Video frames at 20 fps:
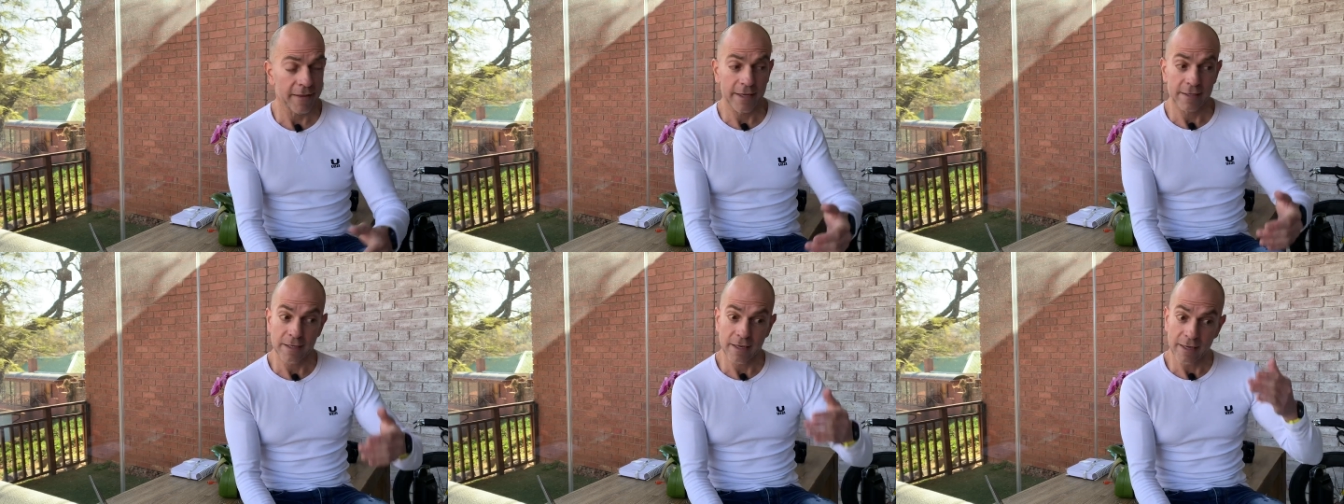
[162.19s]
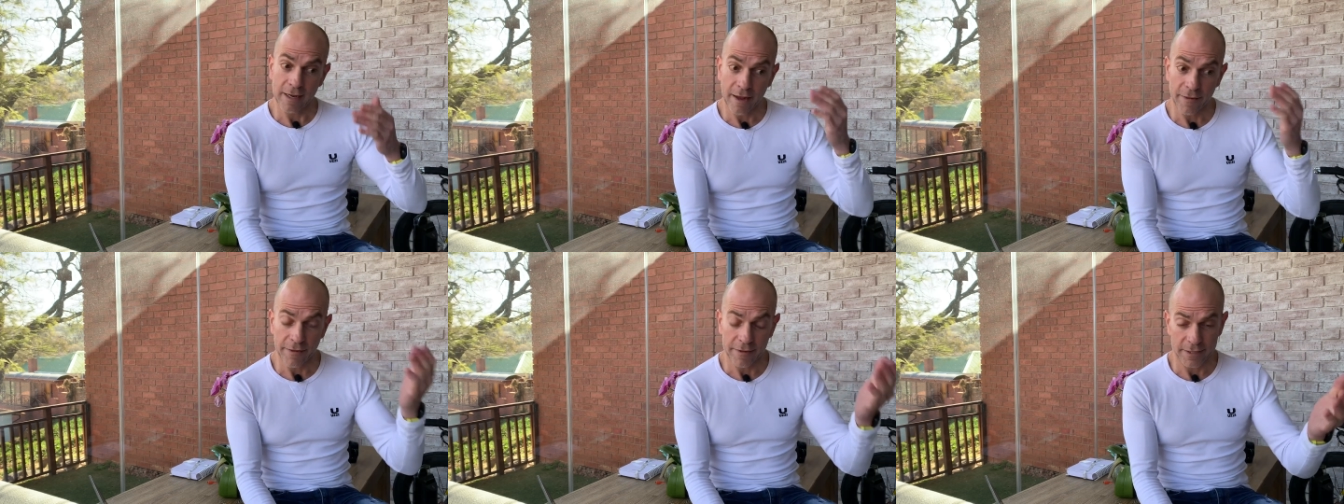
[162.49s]
That's
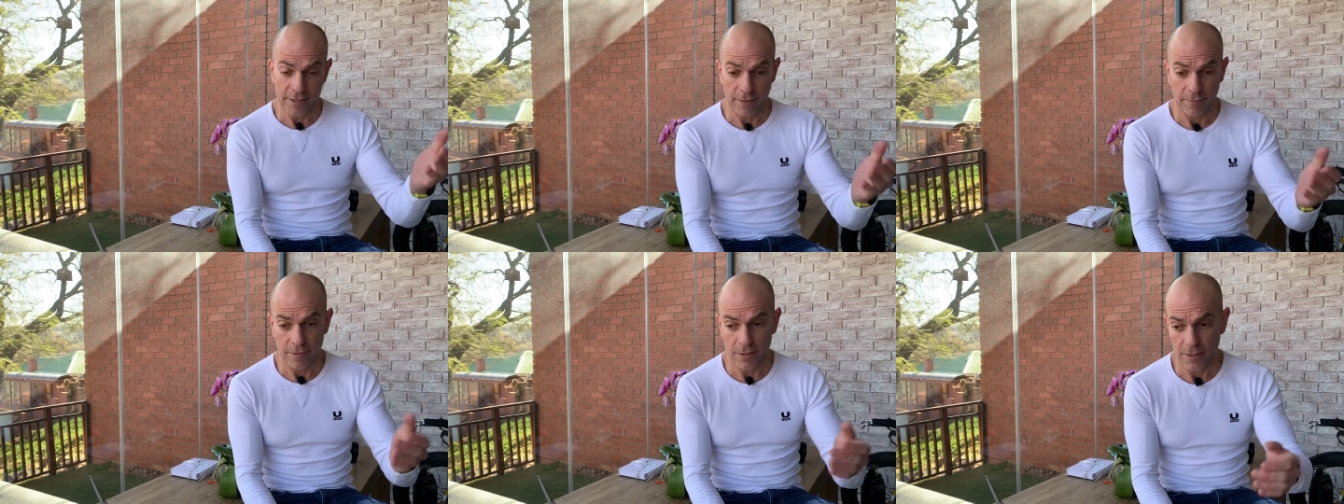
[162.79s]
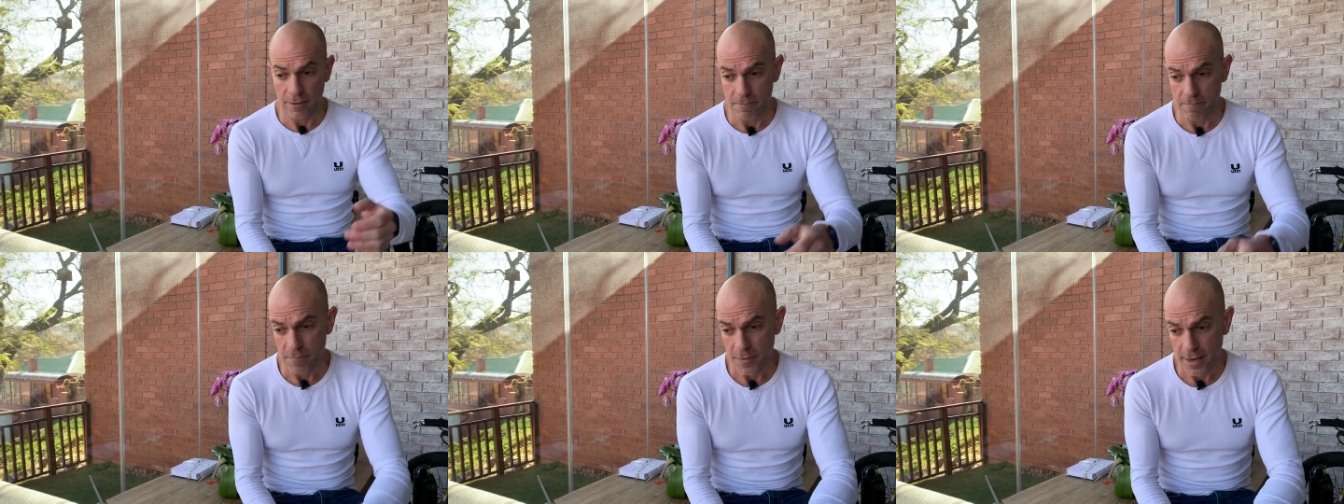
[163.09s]
another
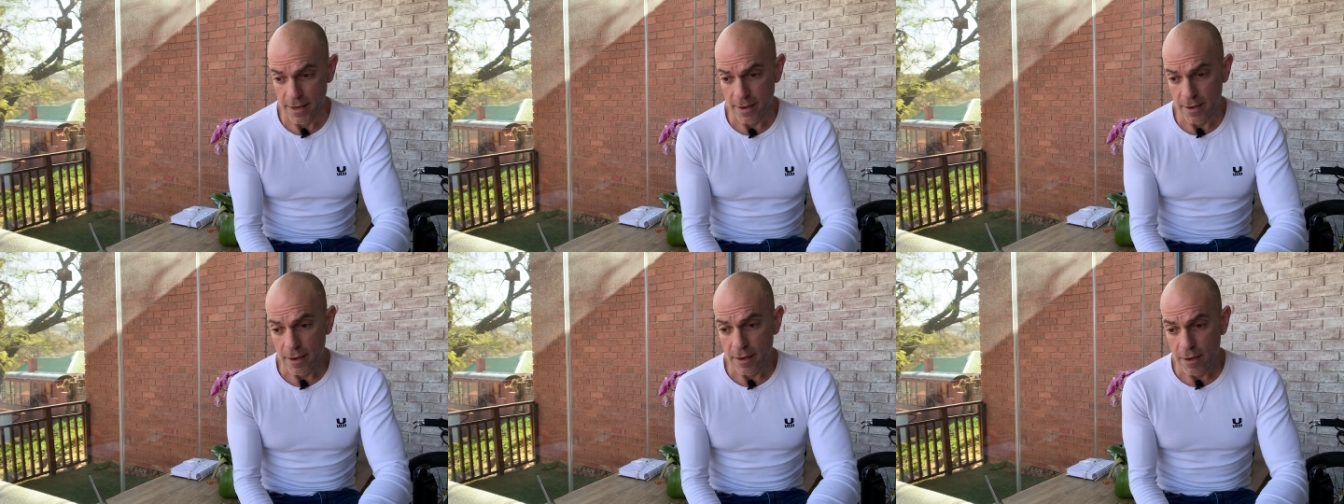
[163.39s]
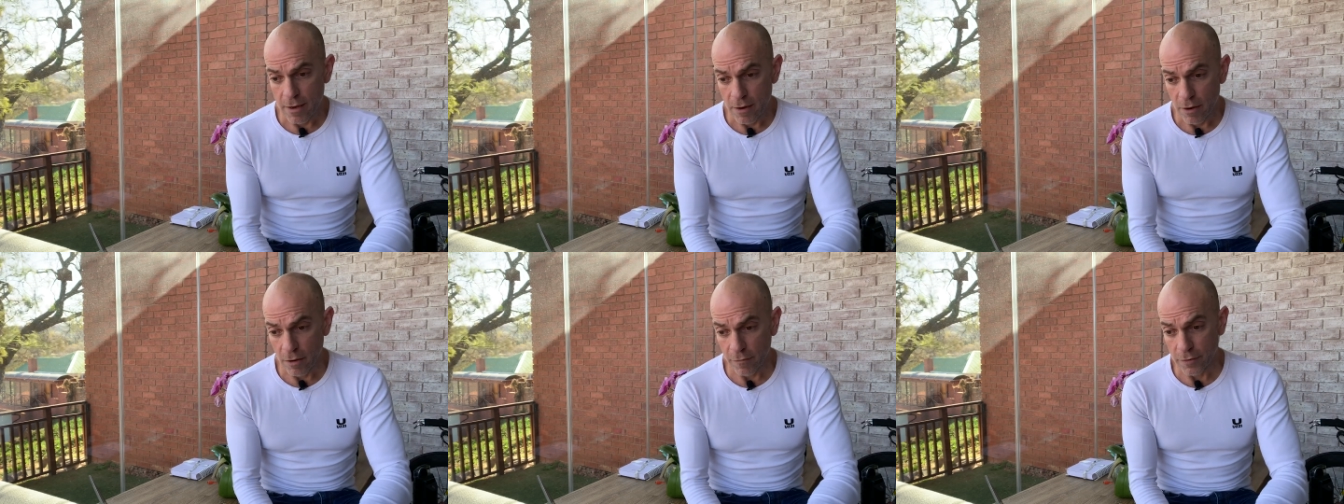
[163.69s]
symptom
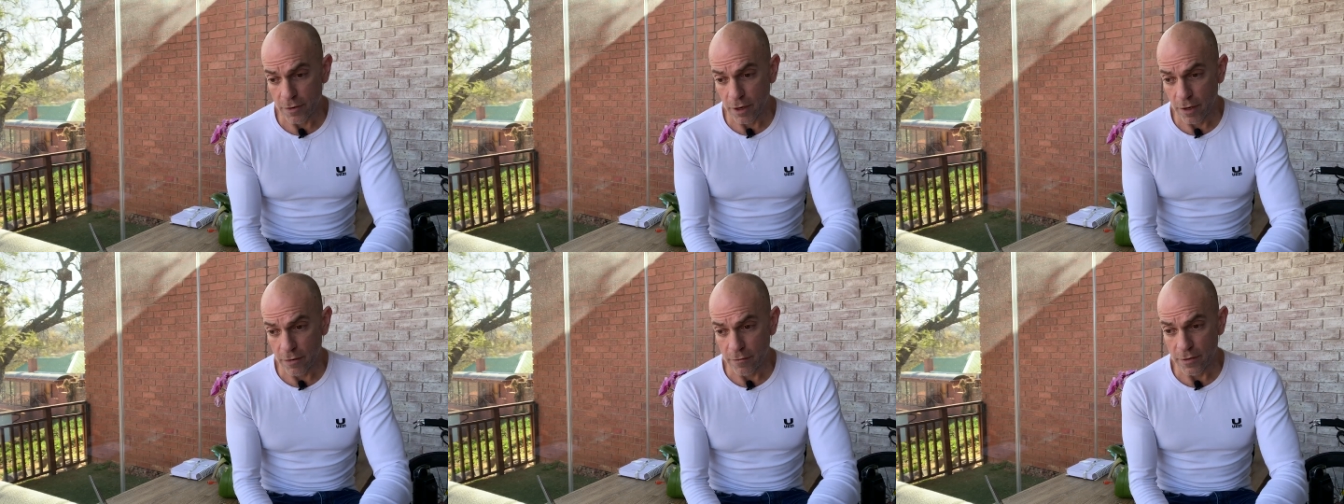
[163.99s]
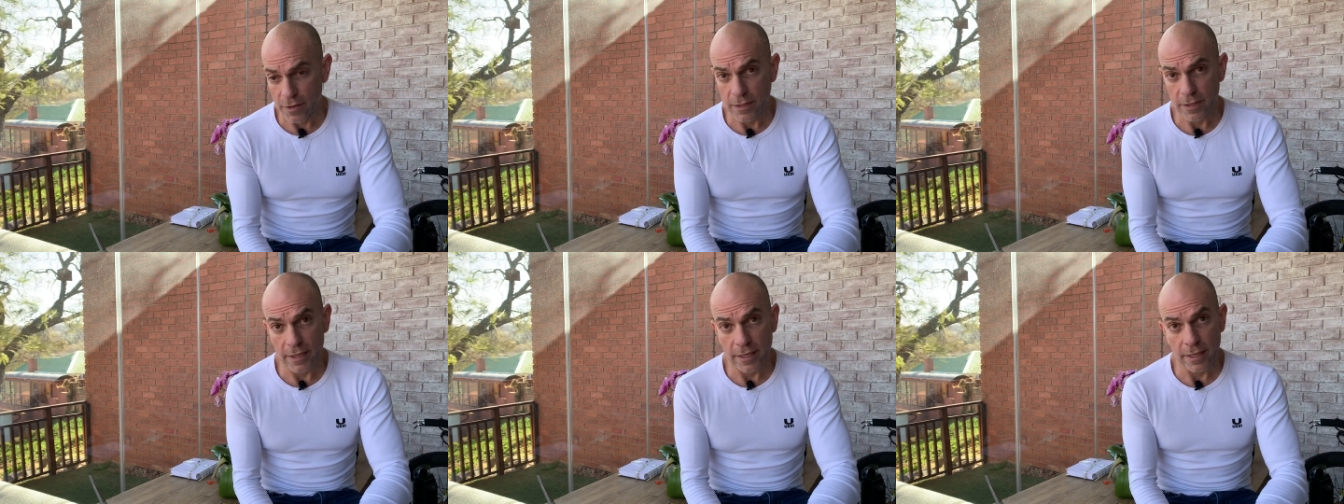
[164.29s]
of
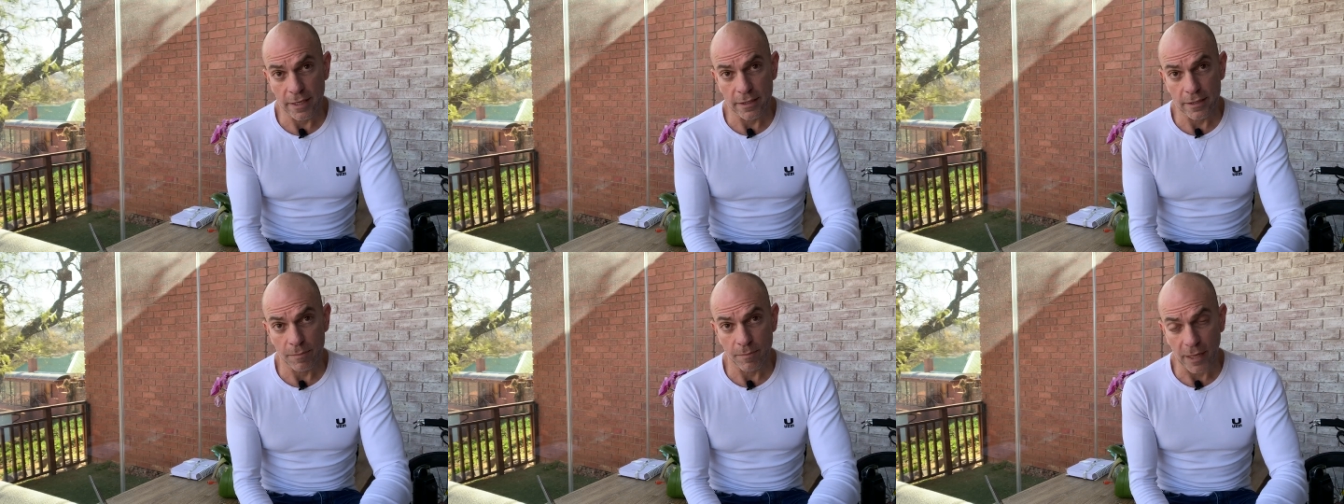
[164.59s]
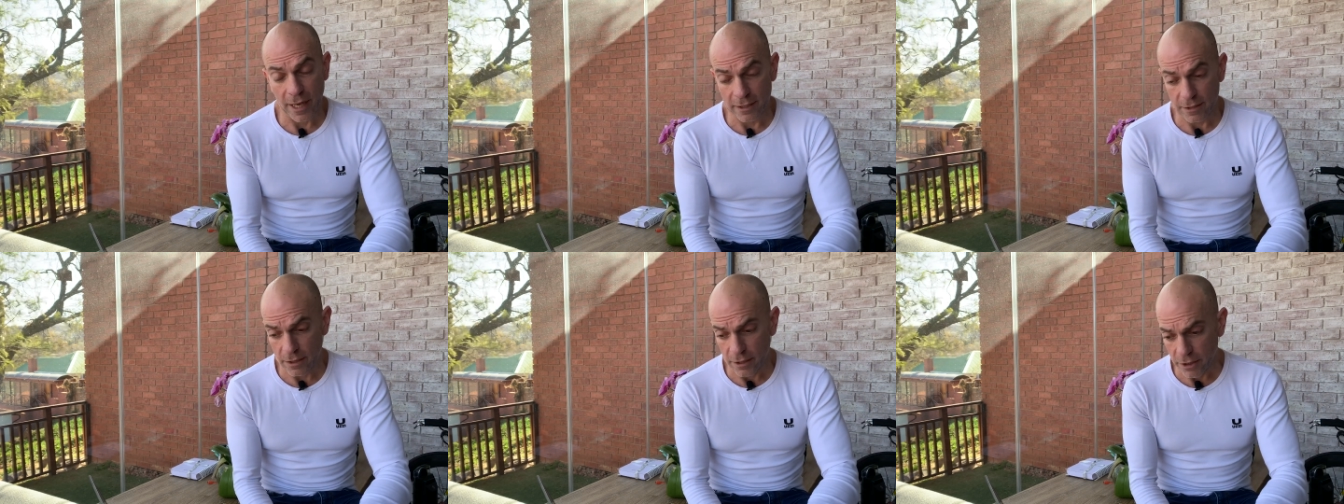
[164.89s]
COVID is
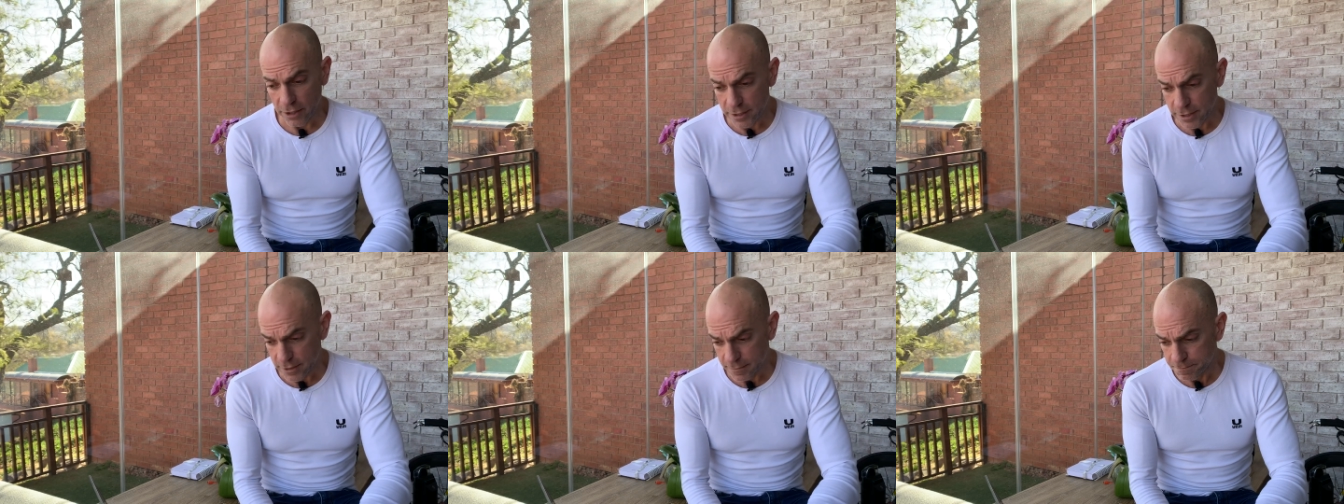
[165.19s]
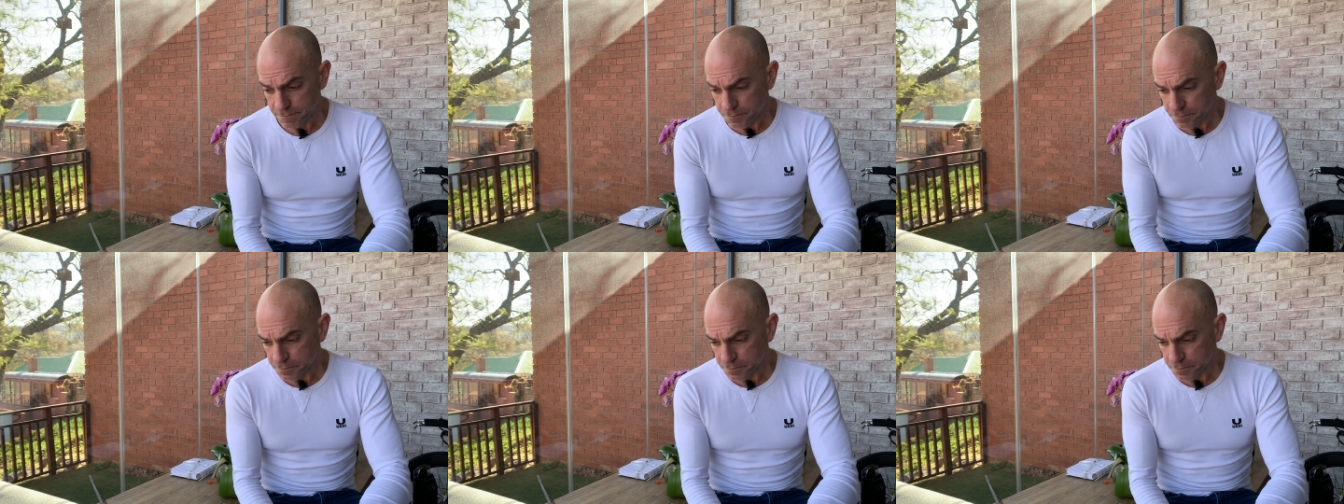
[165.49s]
blood clots.